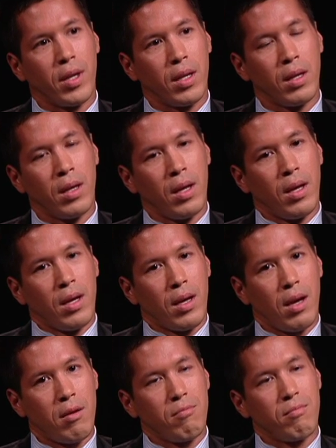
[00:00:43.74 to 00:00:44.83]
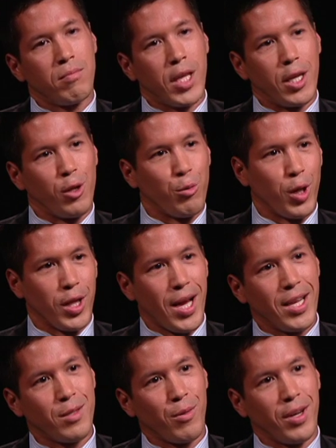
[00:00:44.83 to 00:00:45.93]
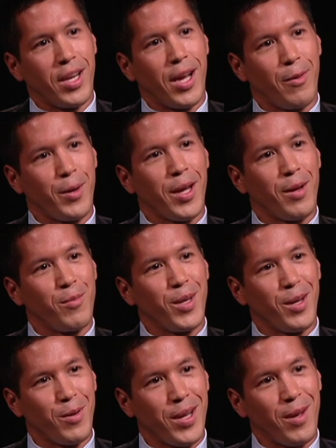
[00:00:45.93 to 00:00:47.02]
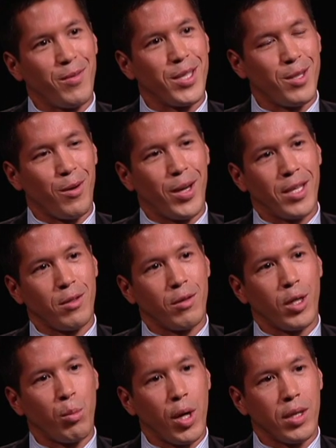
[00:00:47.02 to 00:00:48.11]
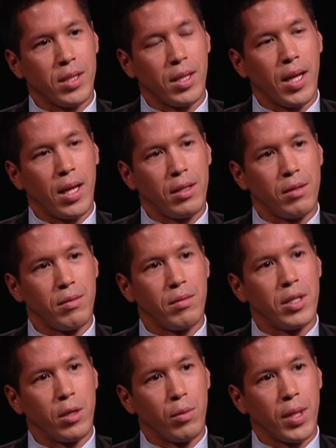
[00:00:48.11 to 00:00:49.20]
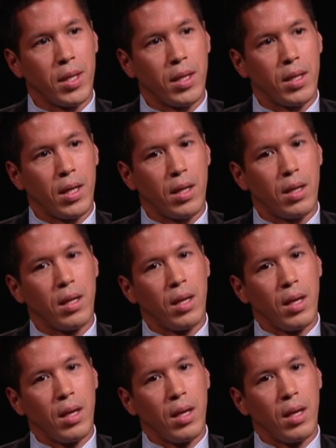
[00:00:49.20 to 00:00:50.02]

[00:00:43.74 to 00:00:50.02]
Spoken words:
and then you realize, well, now we have this don't ask, don't tell policy, and how do you deal with it? And